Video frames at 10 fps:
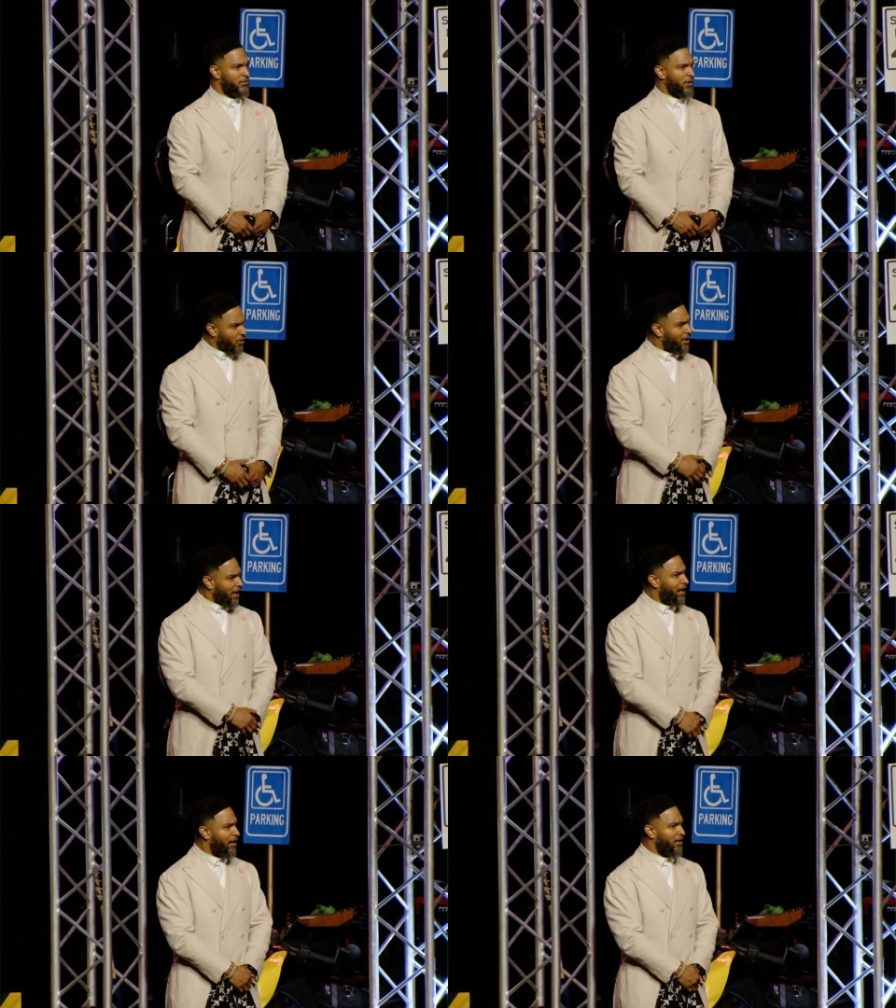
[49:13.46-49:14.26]
Oh,
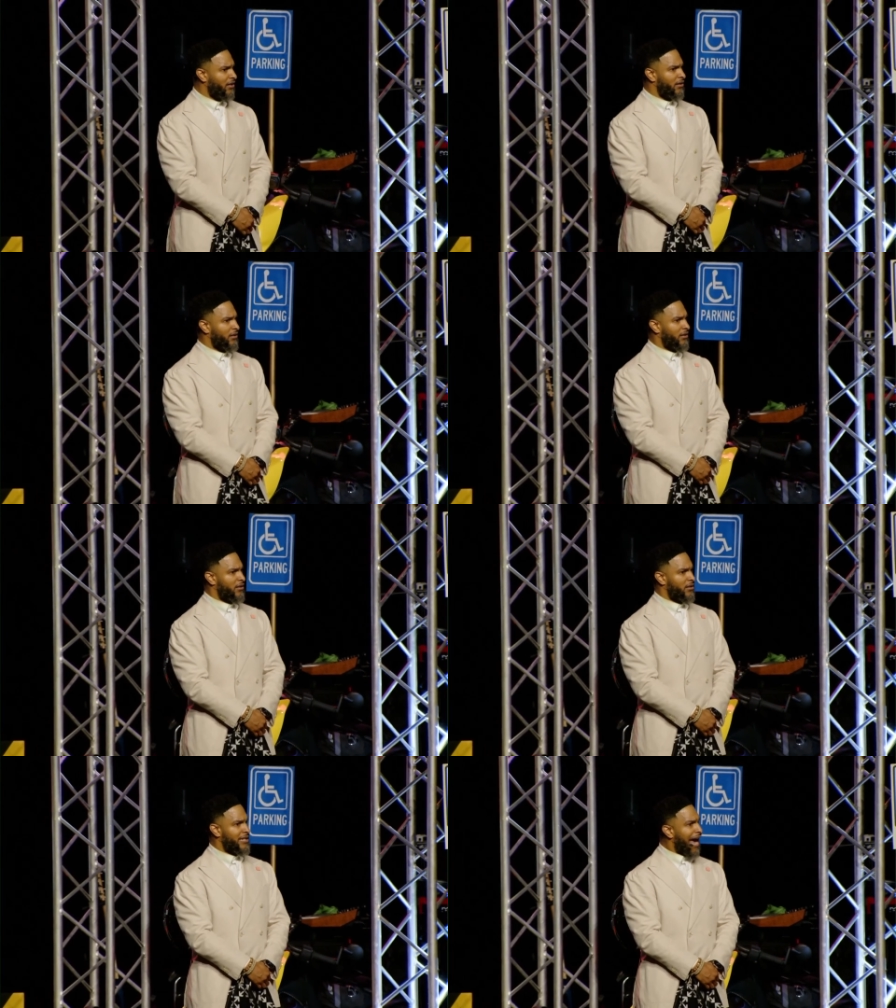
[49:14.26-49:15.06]
yeah.
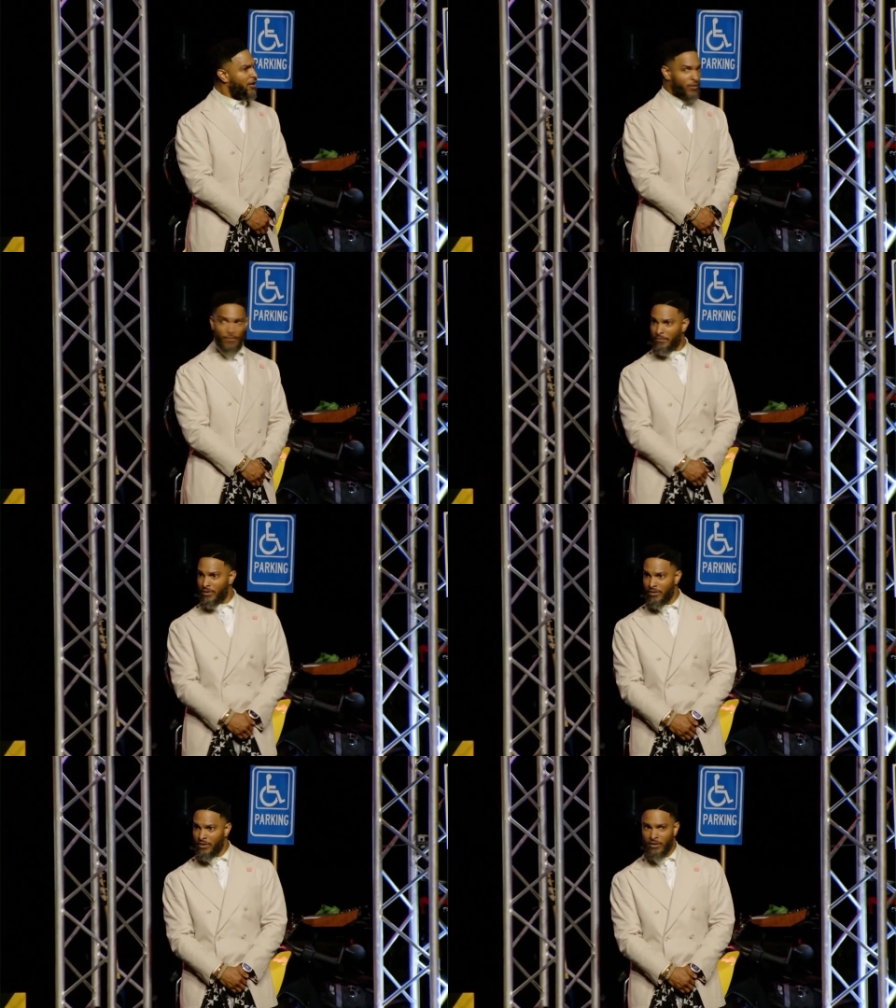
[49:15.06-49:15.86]
Y'all don't remember
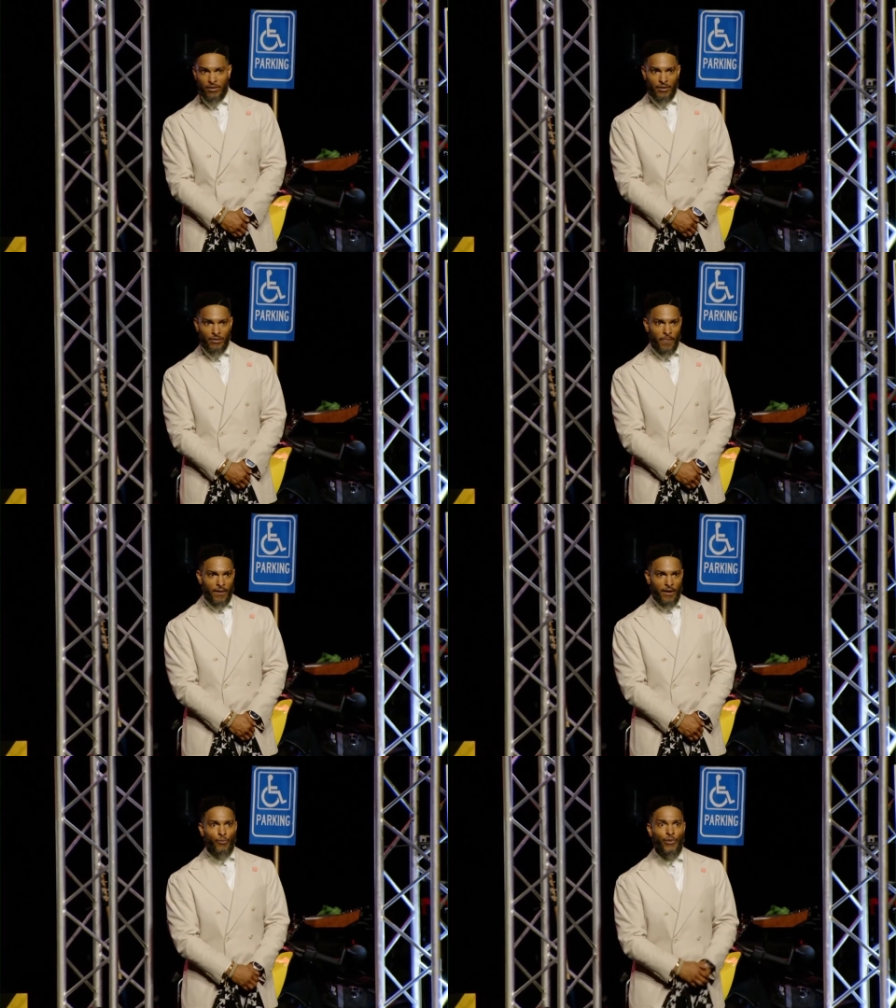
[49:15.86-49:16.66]

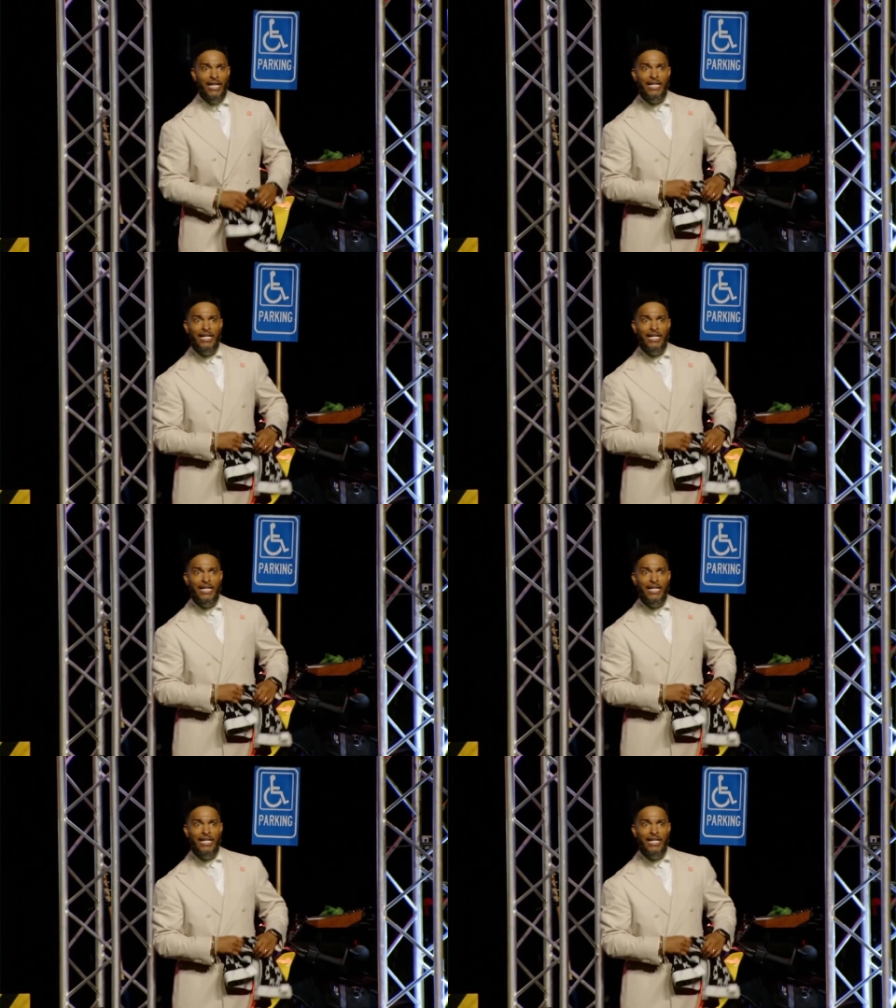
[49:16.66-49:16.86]
when he